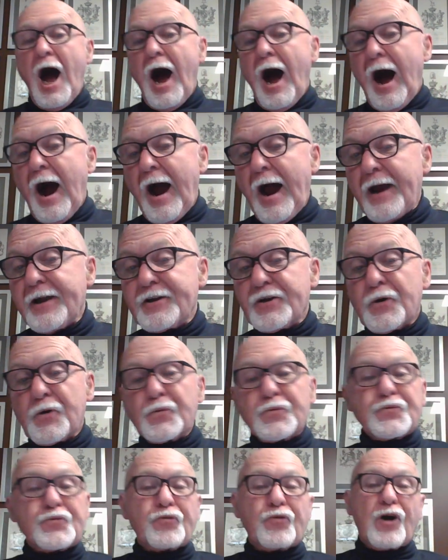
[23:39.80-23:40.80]
I
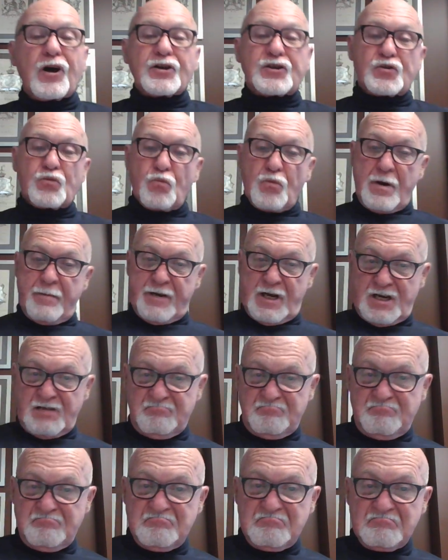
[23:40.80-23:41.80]
don't trust women.
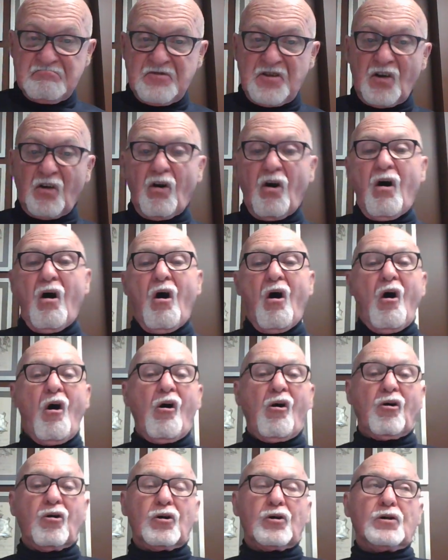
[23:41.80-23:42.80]
They're
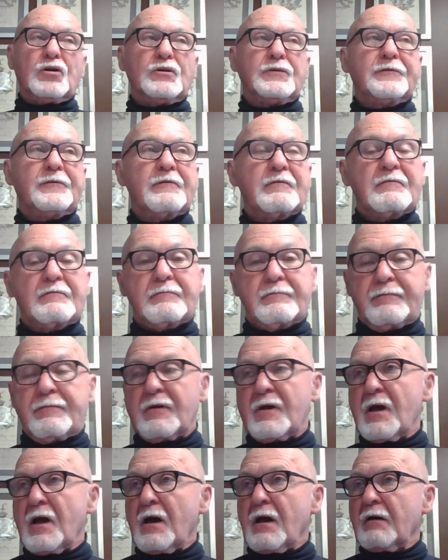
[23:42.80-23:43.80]
all
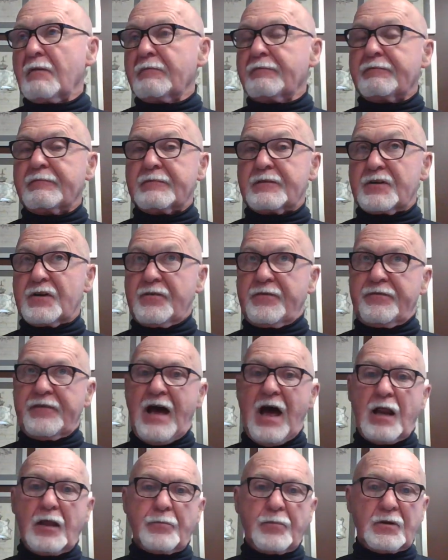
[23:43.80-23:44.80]

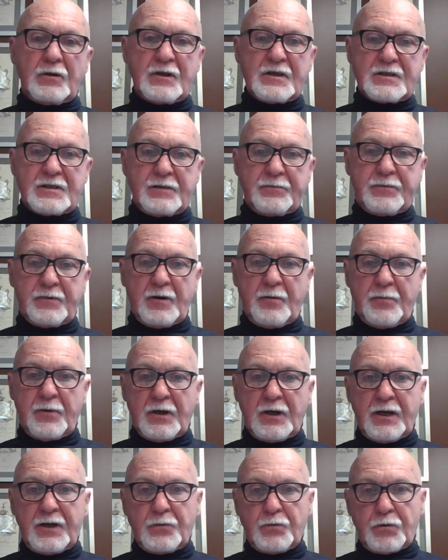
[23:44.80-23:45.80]
fallible, is a
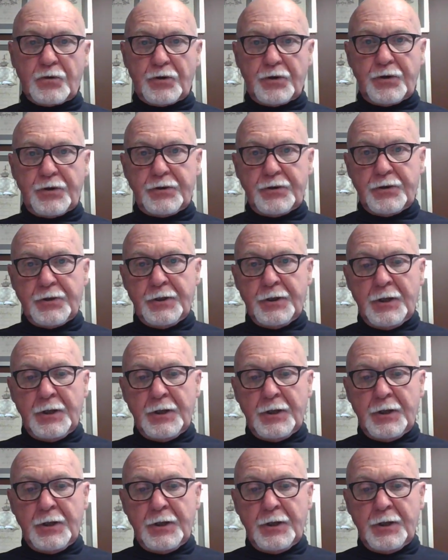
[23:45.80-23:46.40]
polite word.